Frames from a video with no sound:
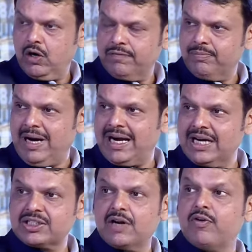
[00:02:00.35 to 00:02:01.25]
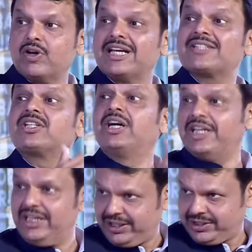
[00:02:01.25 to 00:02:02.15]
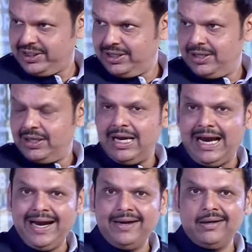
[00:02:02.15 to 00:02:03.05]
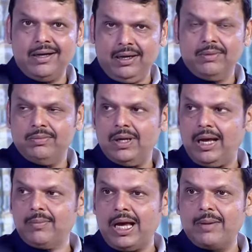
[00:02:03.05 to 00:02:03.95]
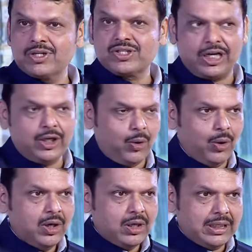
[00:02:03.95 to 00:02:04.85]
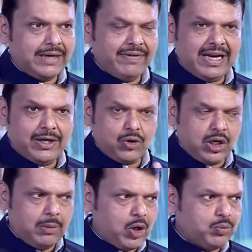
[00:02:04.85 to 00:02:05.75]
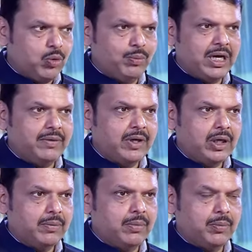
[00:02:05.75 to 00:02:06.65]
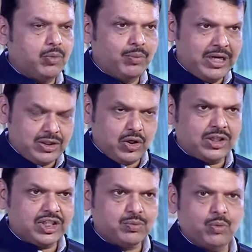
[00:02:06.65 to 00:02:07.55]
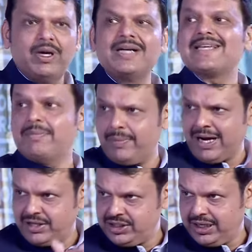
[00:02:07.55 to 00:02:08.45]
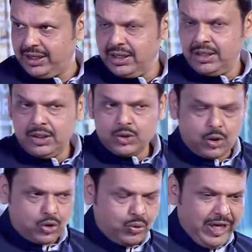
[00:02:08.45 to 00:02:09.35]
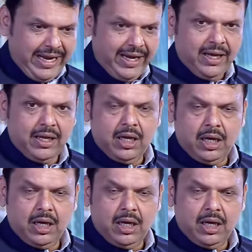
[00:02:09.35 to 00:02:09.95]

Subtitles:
of Maharashtra for next 30 years. And I must tell you that when I talk about Mumbai, Mumbai is not just Mumbai, it's MMR region. So today,